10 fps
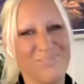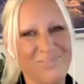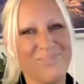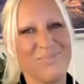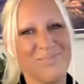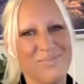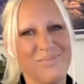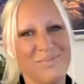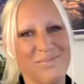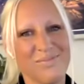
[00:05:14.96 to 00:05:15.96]

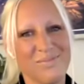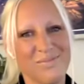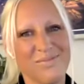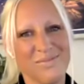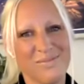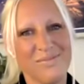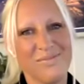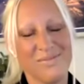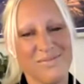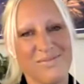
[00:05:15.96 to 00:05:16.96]

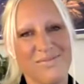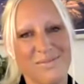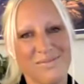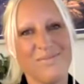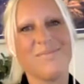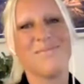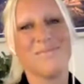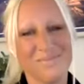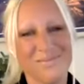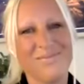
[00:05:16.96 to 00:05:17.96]

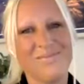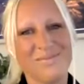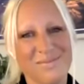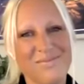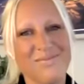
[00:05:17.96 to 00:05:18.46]
(not speaking)